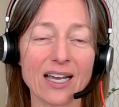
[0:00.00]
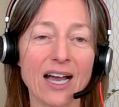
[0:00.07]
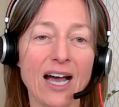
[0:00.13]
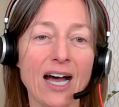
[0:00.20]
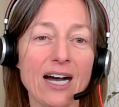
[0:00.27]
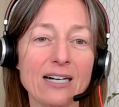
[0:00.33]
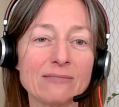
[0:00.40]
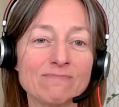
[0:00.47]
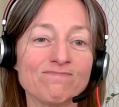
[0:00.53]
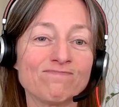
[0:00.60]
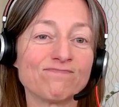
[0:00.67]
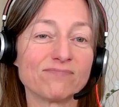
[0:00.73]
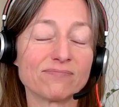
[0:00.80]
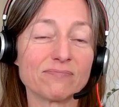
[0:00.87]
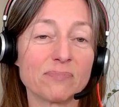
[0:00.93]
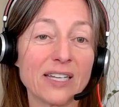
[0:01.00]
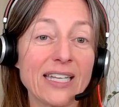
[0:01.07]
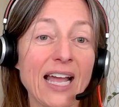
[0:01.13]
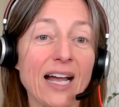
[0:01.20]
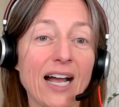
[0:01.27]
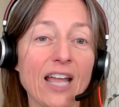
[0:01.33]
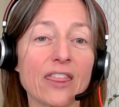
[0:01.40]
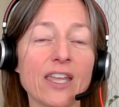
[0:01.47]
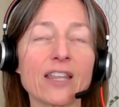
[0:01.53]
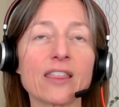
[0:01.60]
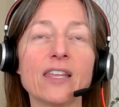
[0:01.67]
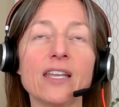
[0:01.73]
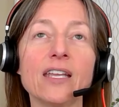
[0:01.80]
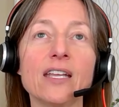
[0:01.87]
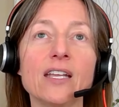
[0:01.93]
Um, but yeah, I think
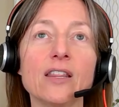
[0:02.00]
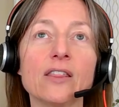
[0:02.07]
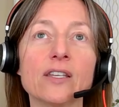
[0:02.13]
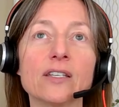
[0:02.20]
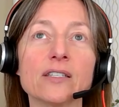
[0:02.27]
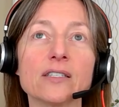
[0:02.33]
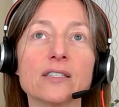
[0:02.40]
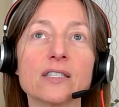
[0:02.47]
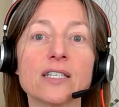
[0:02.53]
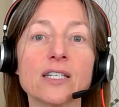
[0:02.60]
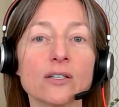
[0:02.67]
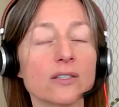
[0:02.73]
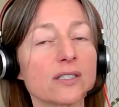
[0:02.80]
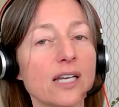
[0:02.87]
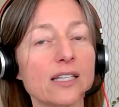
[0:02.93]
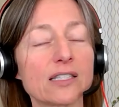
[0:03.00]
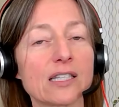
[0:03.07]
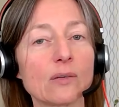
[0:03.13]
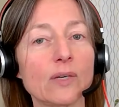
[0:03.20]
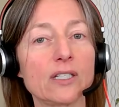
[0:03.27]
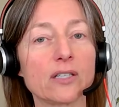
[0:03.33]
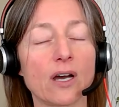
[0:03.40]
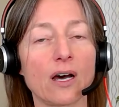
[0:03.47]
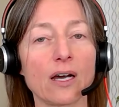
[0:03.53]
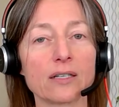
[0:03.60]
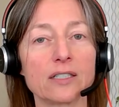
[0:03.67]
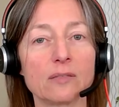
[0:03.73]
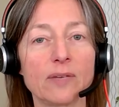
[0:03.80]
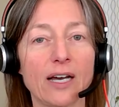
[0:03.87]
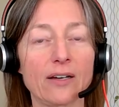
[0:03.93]
the the skill sets that we
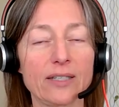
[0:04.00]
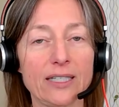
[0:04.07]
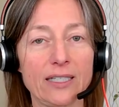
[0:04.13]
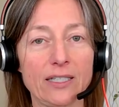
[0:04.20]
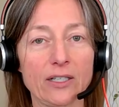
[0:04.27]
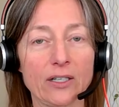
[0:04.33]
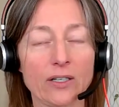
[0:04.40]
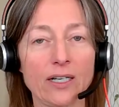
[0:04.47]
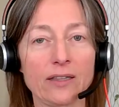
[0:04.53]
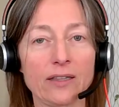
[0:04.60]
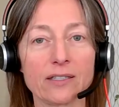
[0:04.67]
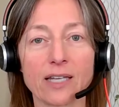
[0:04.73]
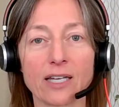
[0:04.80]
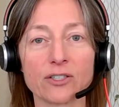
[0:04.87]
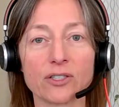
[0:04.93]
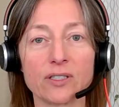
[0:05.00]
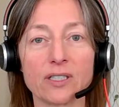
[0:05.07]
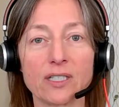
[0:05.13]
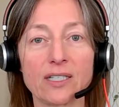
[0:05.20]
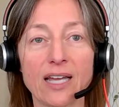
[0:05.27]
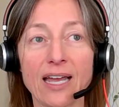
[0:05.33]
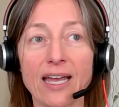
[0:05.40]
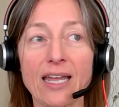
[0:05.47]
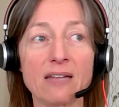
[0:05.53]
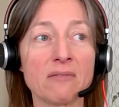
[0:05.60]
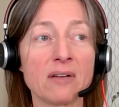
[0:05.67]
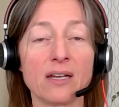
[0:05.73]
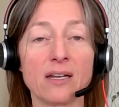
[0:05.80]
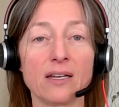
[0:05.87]
talked about here in the session today